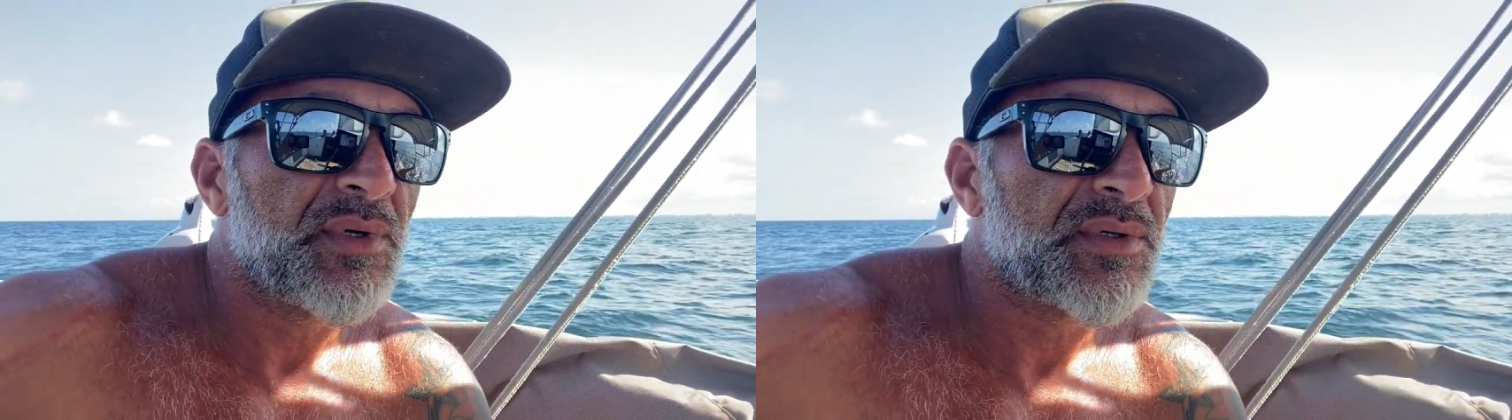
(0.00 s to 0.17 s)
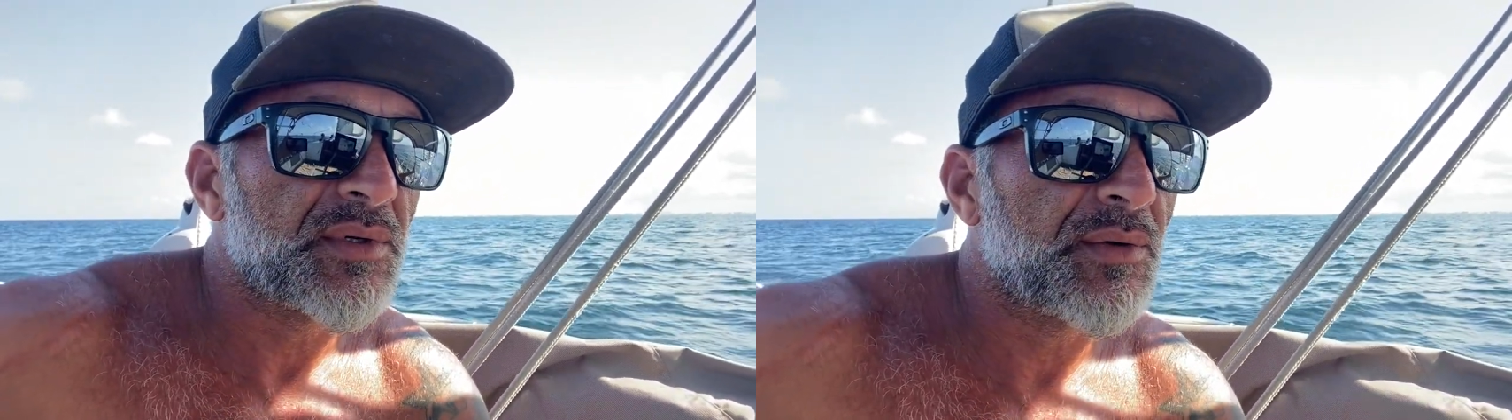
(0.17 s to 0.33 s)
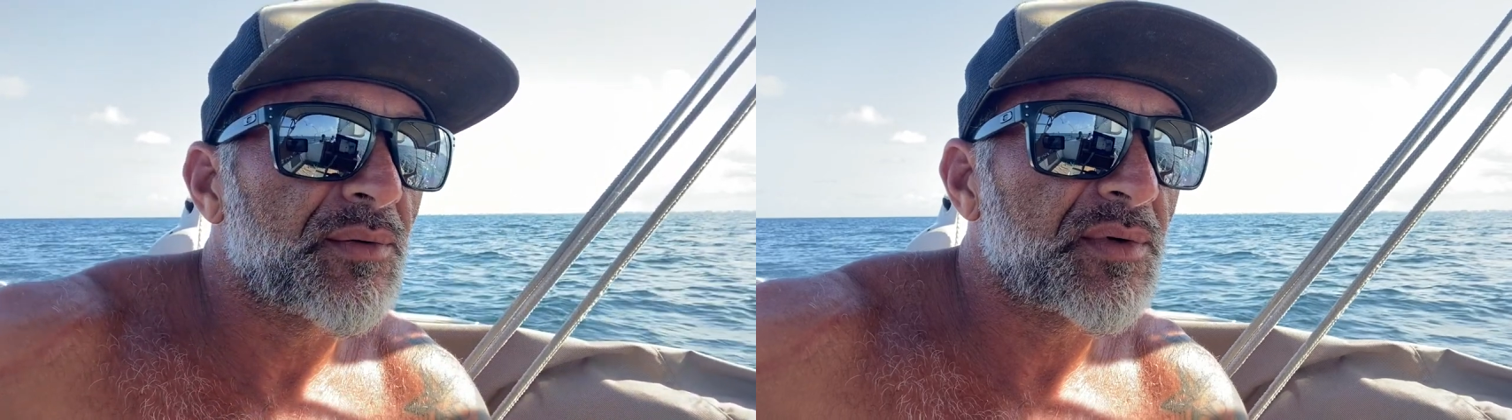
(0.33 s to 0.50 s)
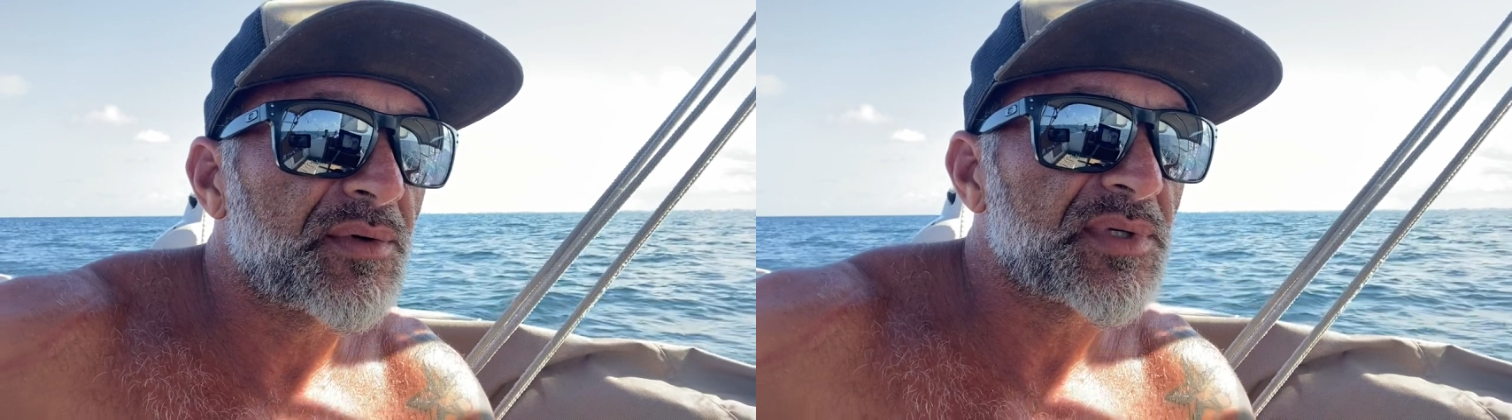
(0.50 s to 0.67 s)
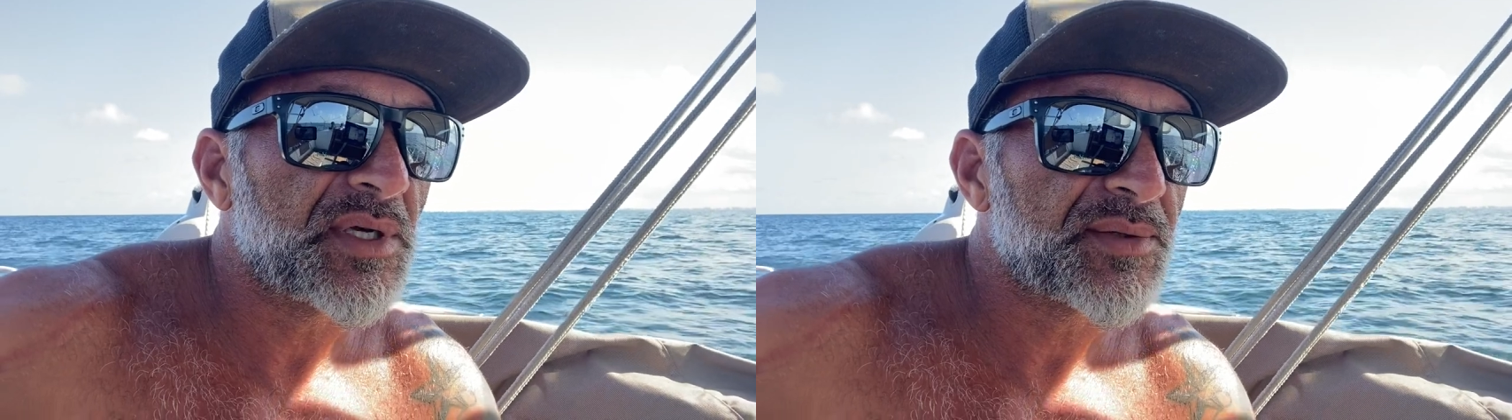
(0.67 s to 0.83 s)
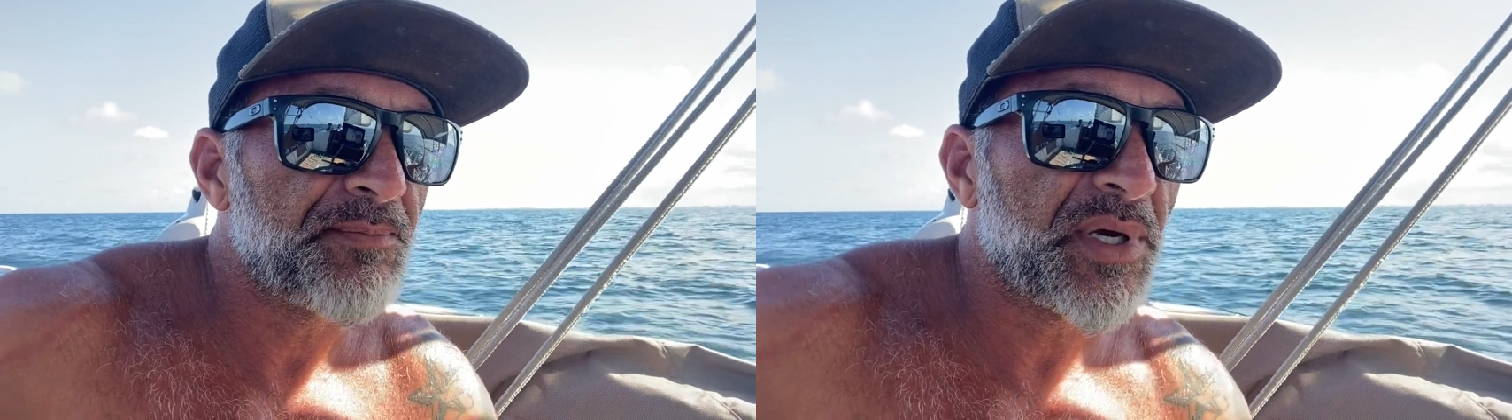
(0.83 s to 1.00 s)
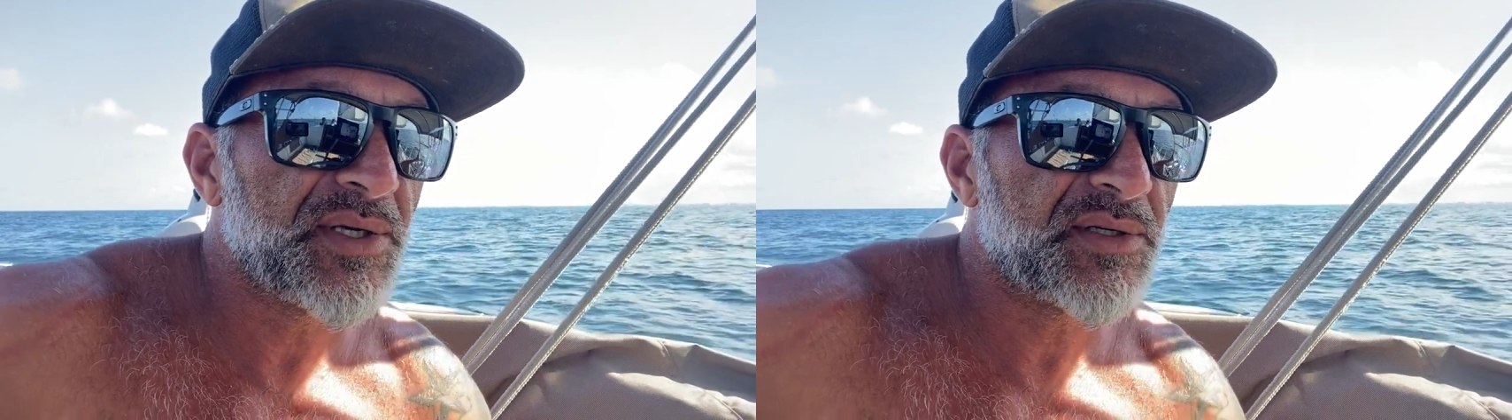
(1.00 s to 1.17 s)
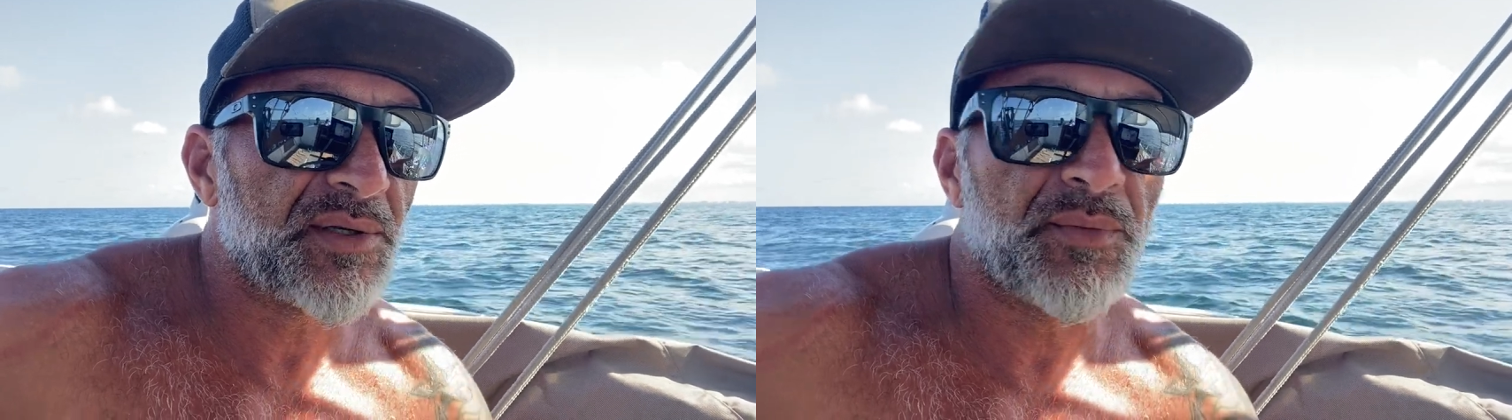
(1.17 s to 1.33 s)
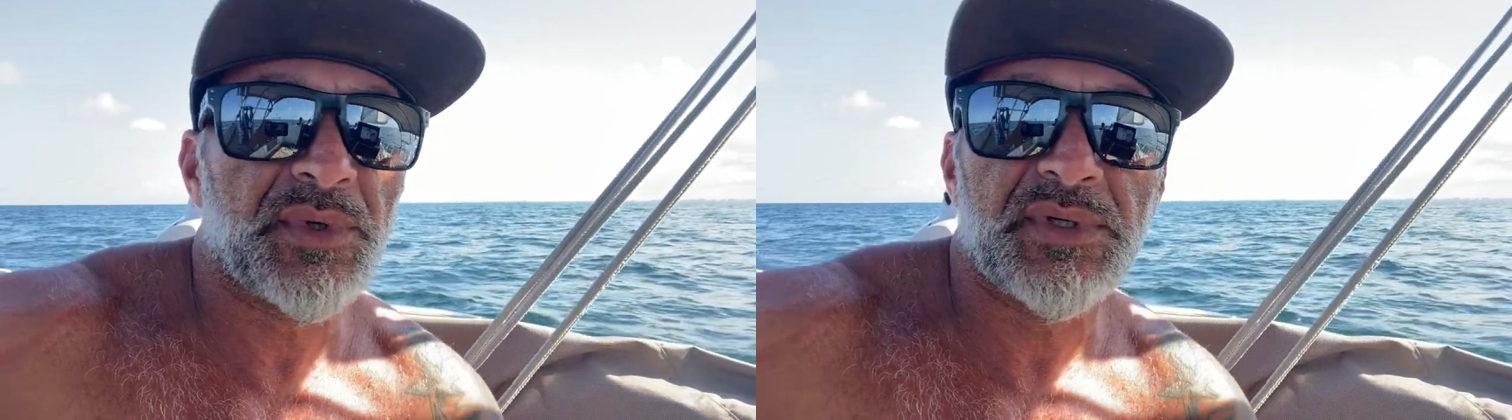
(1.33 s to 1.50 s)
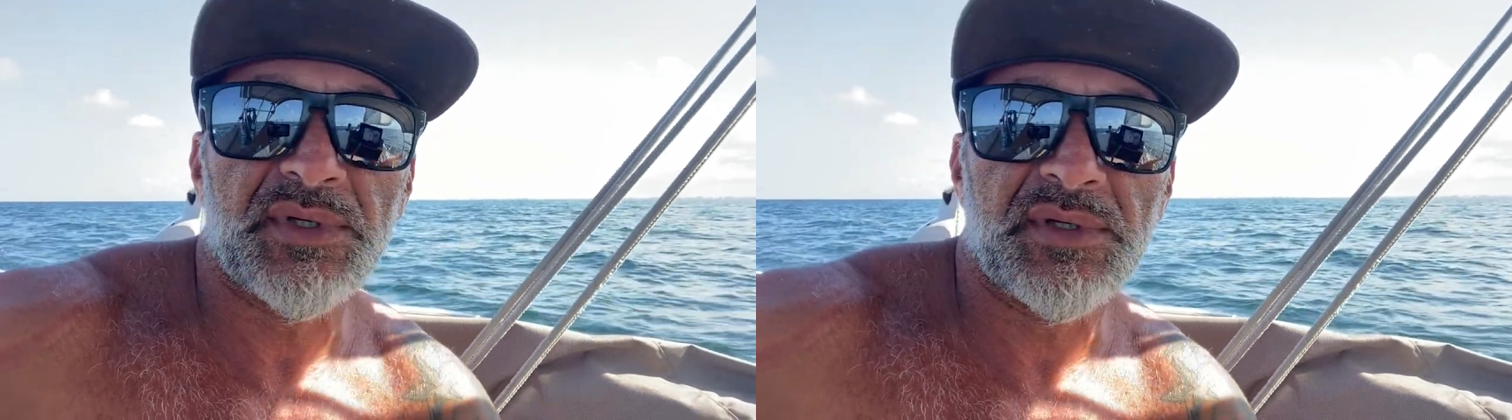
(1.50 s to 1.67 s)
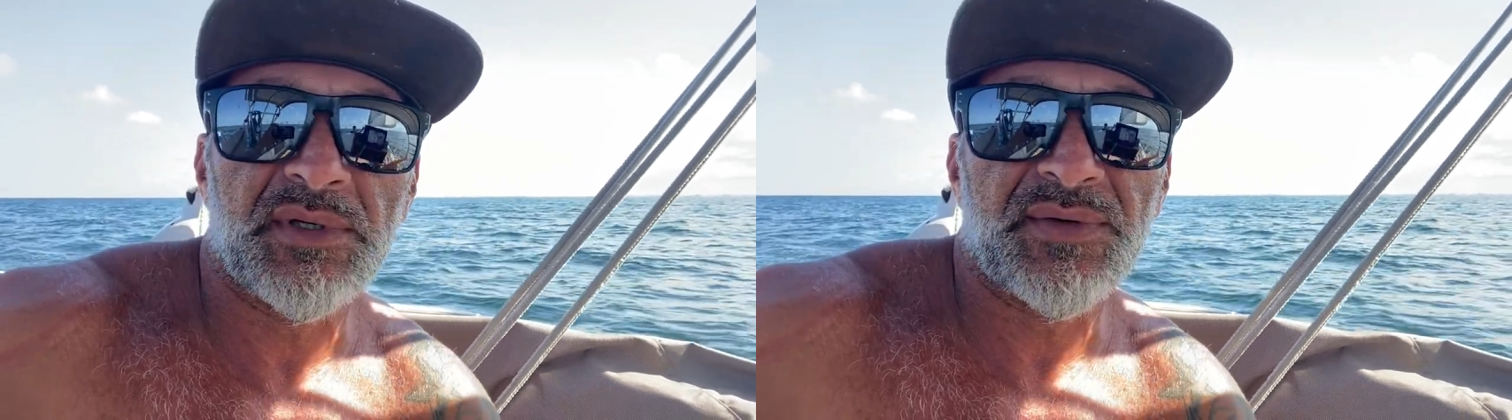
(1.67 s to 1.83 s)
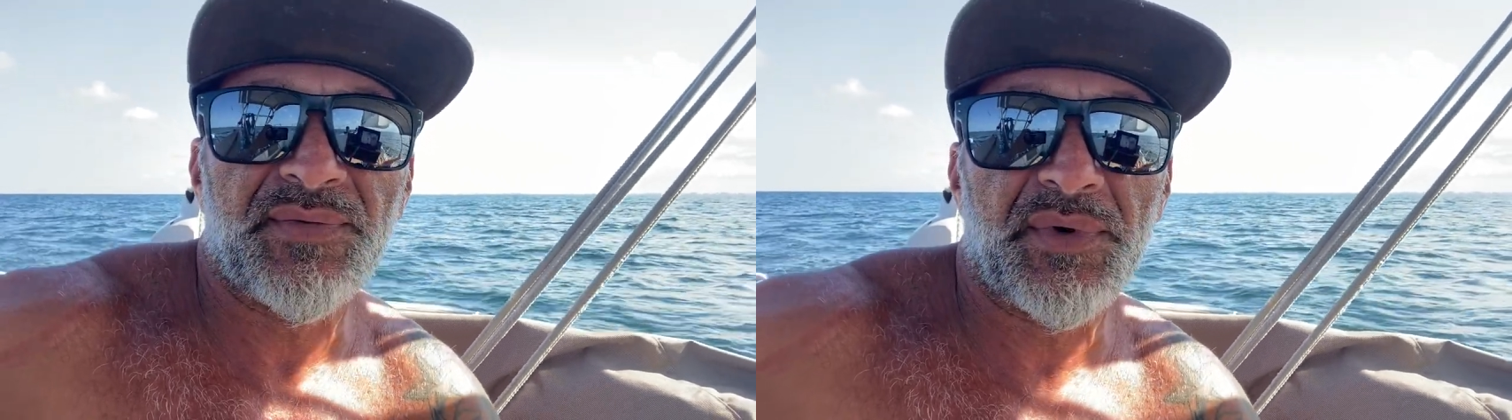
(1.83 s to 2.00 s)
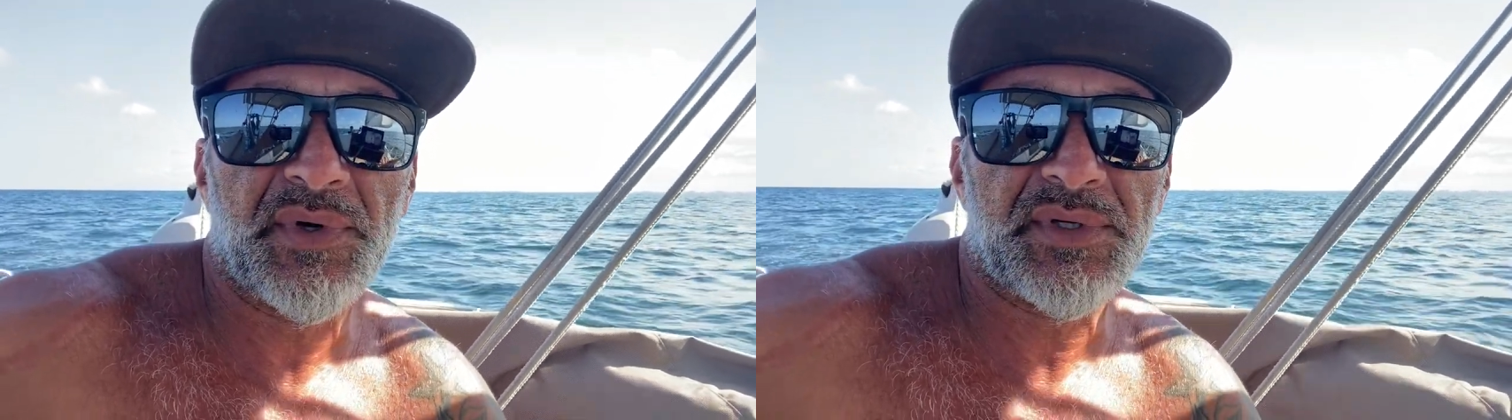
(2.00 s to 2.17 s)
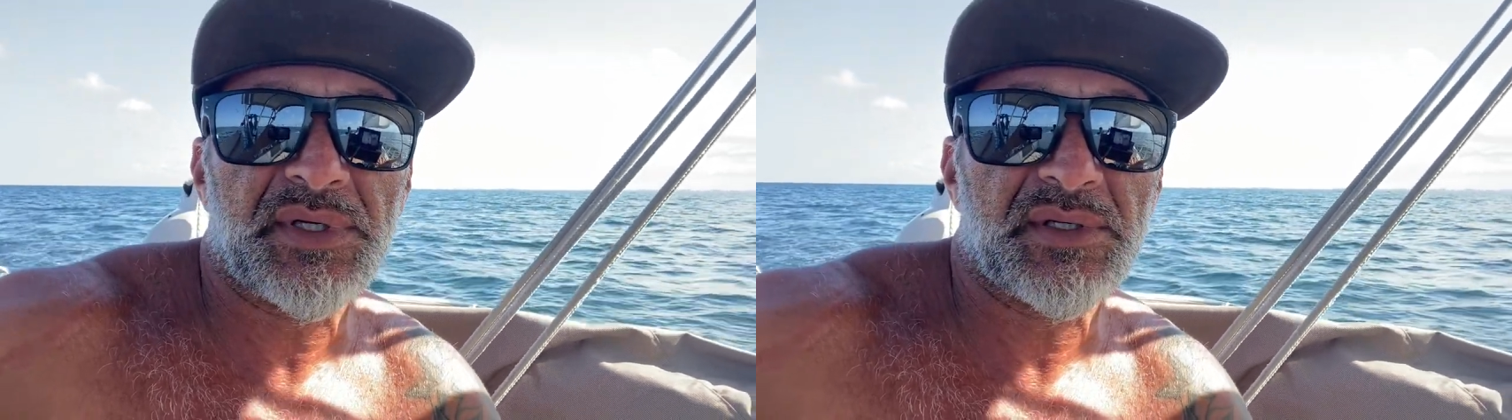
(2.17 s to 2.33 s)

So, because that's basically what this is for us,